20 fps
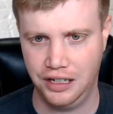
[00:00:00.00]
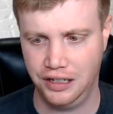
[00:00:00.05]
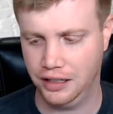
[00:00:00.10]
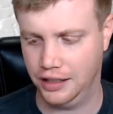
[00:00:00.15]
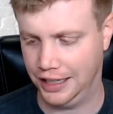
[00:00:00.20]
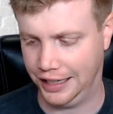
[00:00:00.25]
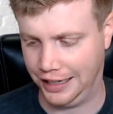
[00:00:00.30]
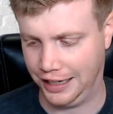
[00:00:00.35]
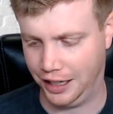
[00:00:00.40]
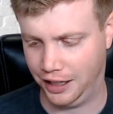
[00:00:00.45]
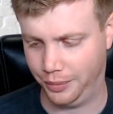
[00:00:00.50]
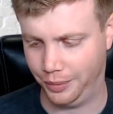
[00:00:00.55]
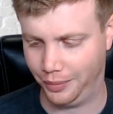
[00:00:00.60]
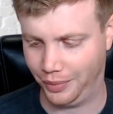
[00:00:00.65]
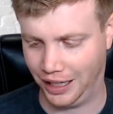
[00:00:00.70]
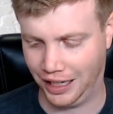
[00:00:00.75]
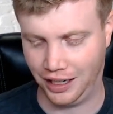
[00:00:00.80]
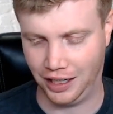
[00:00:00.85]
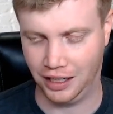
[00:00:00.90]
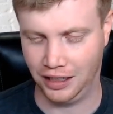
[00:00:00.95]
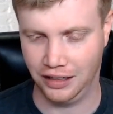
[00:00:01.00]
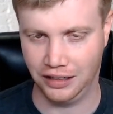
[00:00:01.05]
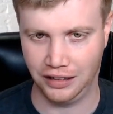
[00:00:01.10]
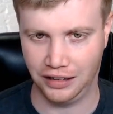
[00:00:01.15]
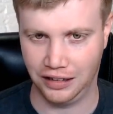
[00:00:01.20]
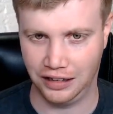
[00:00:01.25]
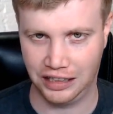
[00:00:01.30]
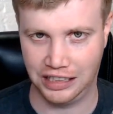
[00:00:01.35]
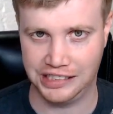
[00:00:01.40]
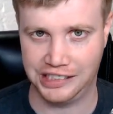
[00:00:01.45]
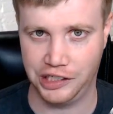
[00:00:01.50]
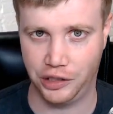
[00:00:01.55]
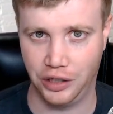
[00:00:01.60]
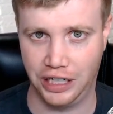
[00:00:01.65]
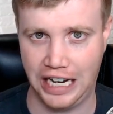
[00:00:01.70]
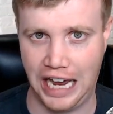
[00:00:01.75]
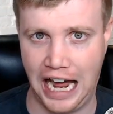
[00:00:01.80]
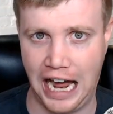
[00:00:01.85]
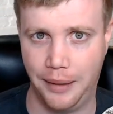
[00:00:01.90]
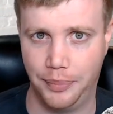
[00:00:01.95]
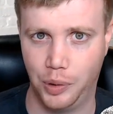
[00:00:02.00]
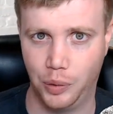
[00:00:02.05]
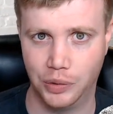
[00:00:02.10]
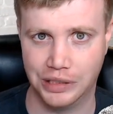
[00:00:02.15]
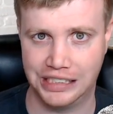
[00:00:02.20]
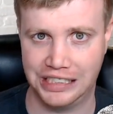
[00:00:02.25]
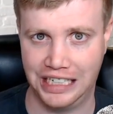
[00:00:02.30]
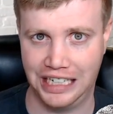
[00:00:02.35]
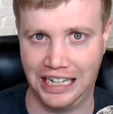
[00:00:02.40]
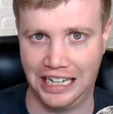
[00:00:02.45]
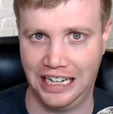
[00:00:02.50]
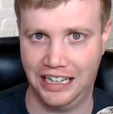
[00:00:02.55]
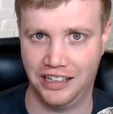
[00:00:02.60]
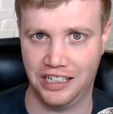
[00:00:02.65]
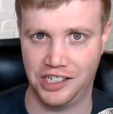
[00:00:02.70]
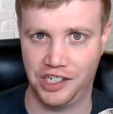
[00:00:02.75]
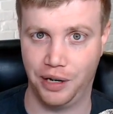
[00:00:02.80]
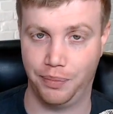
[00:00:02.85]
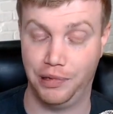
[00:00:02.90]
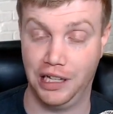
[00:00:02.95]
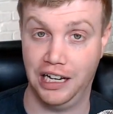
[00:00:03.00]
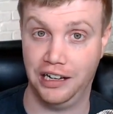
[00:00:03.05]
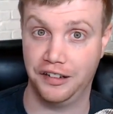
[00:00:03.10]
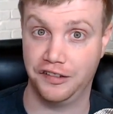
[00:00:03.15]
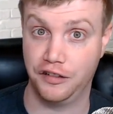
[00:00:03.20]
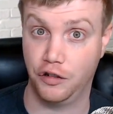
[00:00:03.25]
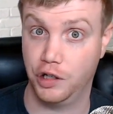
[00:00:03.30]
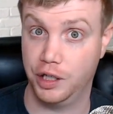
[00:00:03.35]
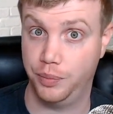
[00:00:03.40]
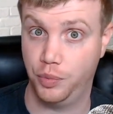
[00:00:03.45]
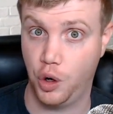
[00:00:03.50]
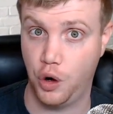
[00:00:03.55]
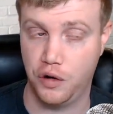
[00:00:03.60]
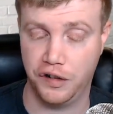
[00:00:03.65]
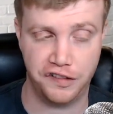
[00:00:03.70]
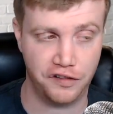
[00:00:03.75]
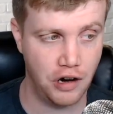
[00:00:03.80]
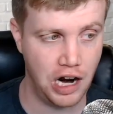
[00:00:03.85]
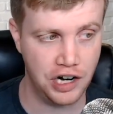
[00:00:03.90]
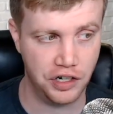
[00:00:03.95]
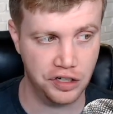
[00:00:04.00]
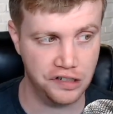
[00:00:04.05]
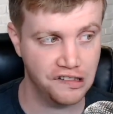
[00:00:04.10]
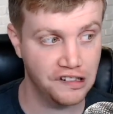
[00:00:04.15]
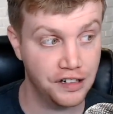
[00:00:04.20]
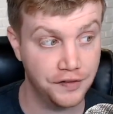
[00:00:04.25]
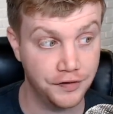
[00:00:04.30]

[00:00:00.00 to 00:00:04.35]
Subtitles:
And considering Apple was saying, hey, the Jet Black is already prone to scratches. And if